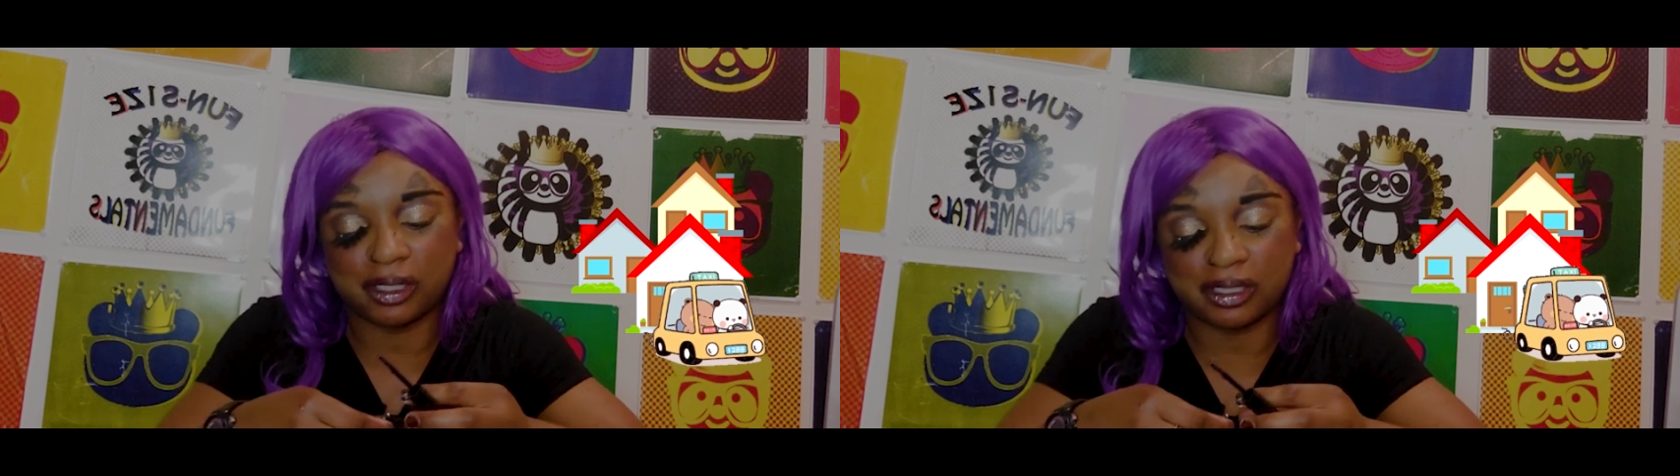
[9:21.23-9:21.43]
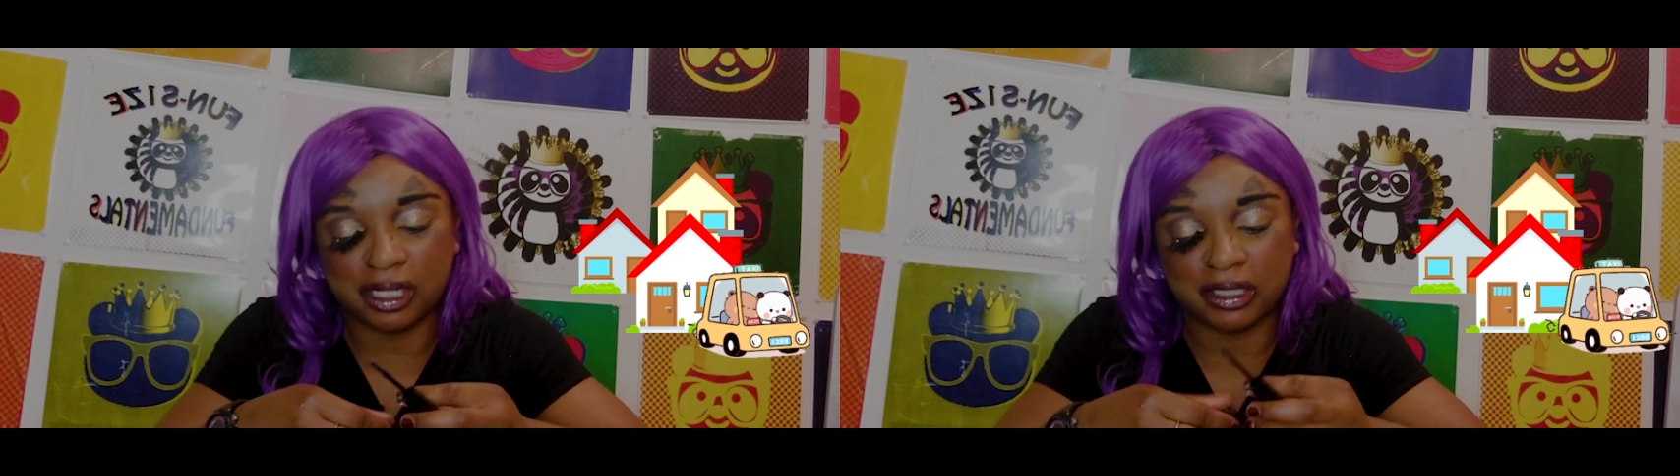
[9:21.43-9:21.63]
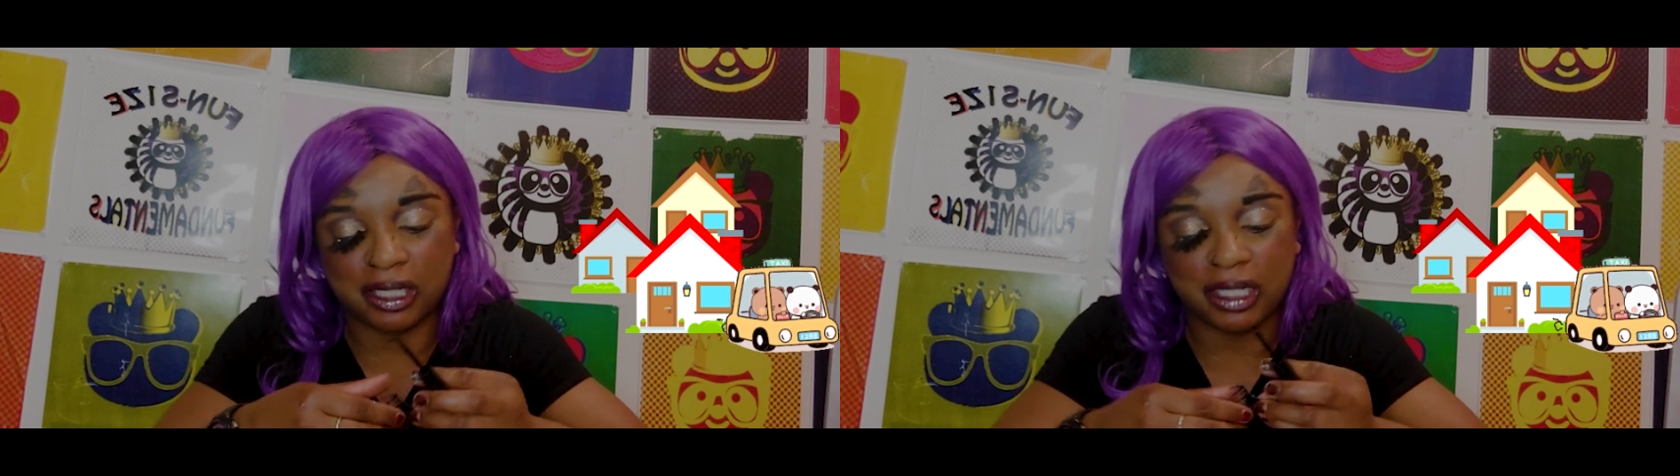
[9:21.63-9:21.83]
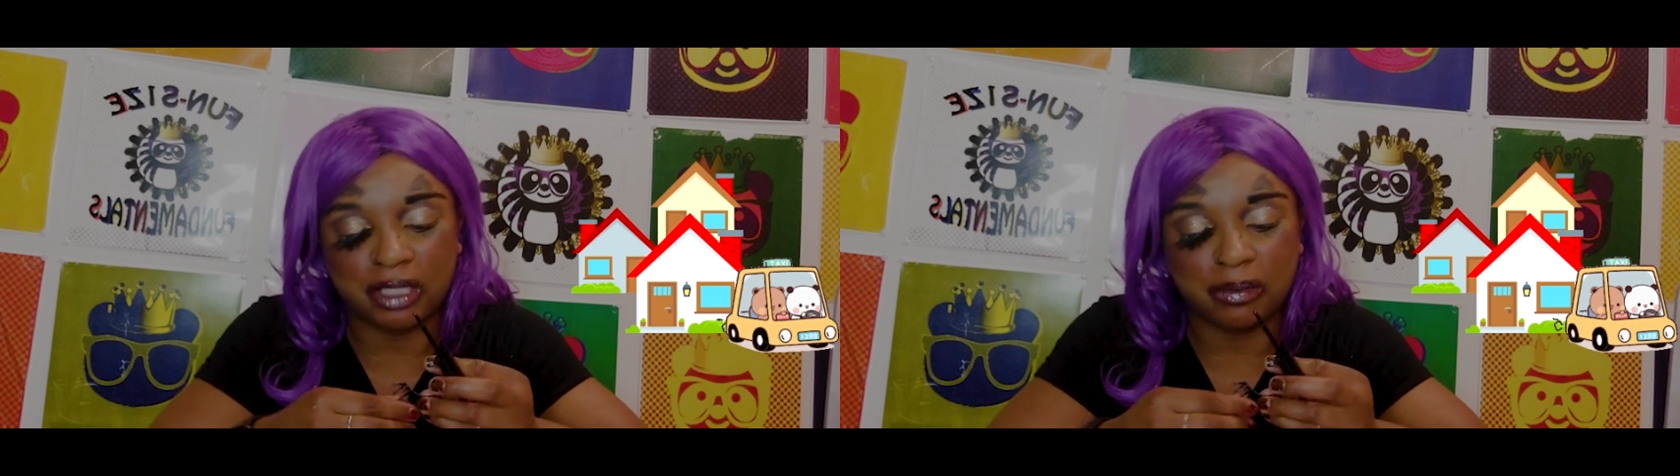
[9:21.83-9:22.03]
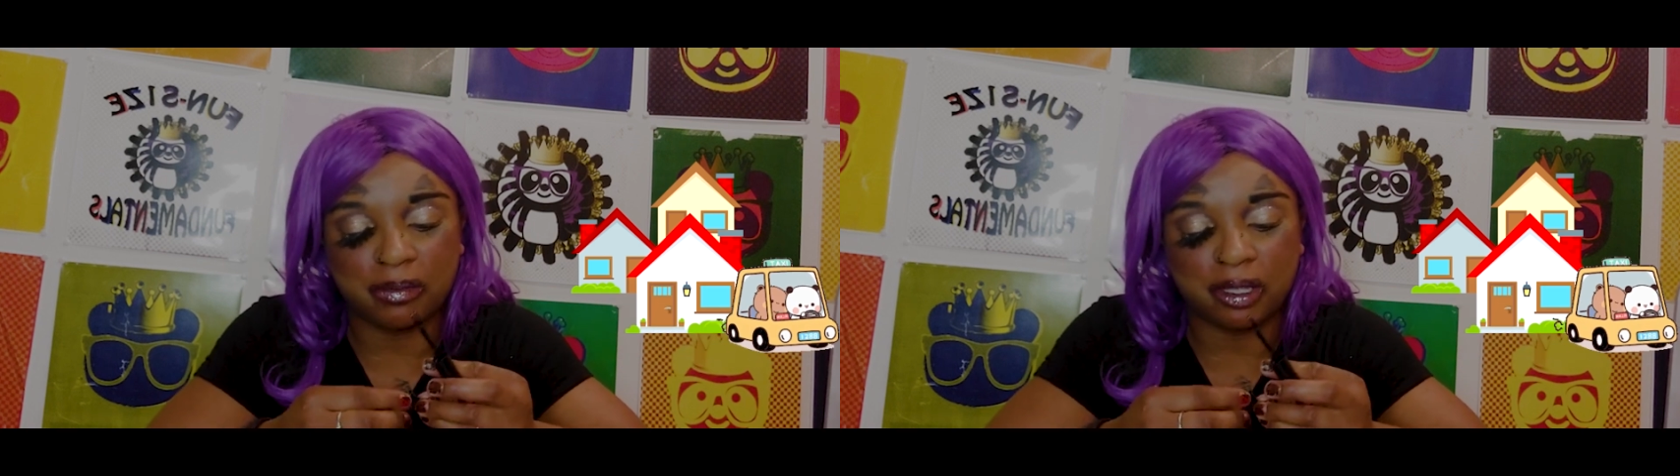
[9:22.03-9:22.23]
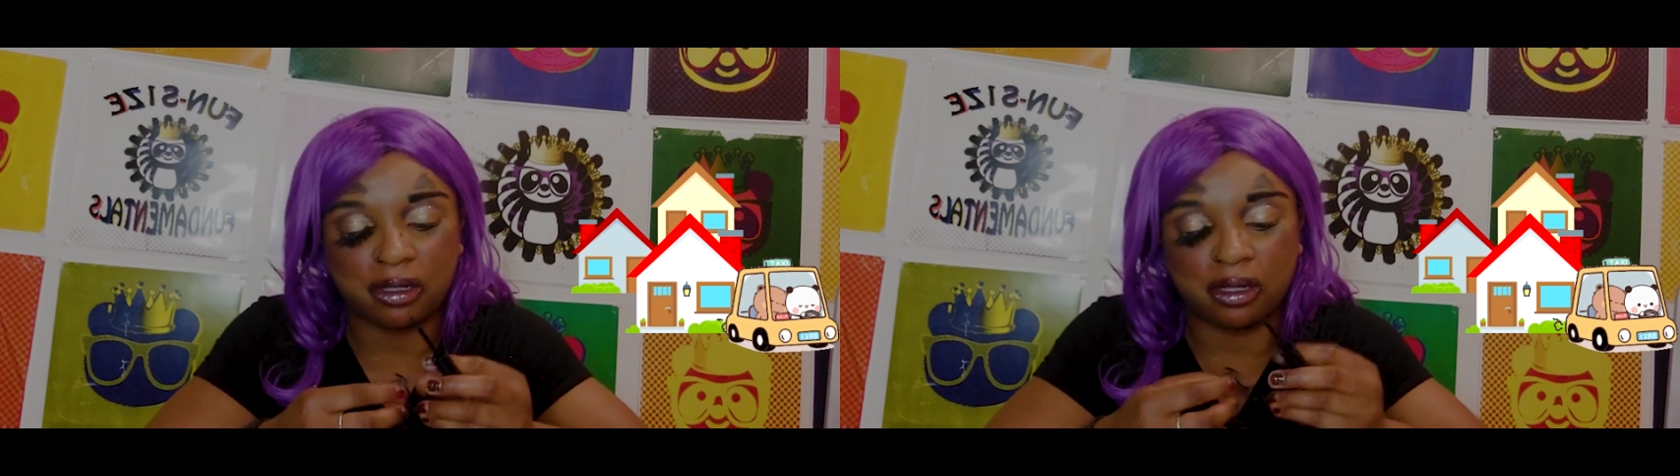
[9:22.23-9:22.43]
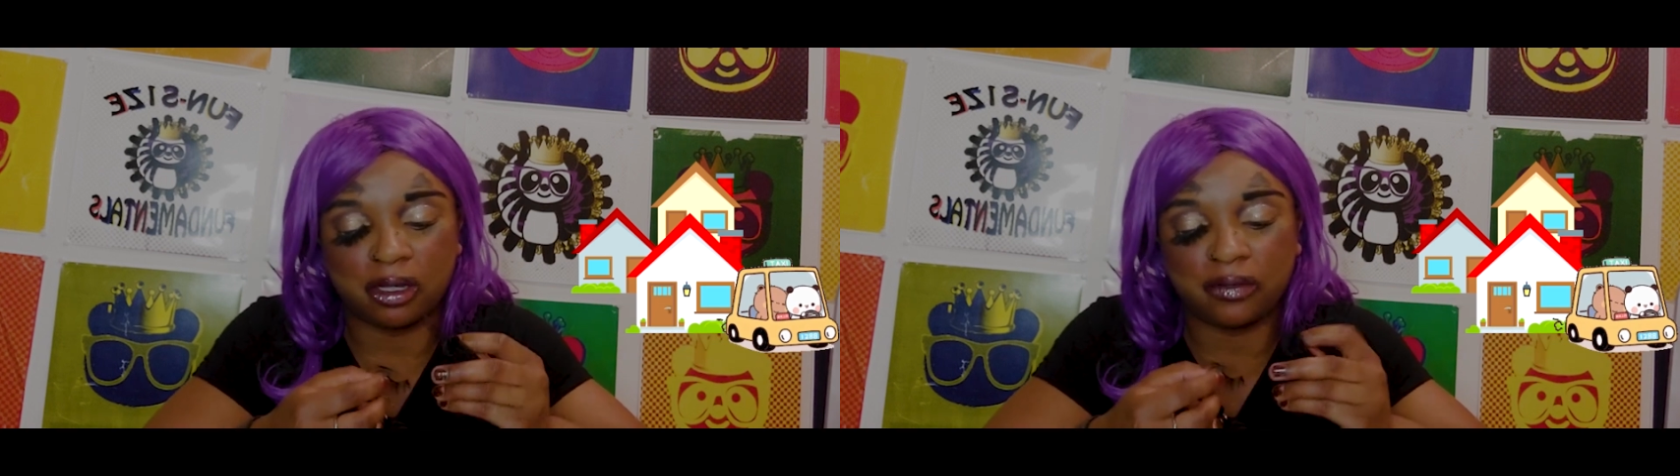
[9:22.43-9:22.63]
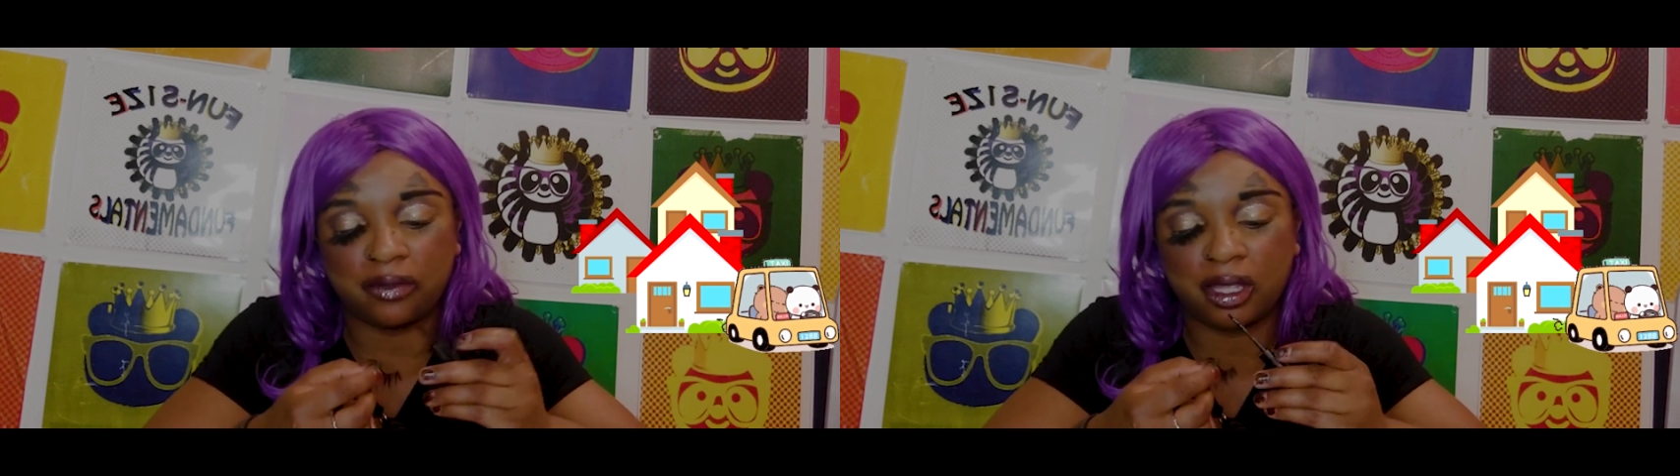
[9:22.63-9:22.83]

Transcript: it's late night, drop him back off.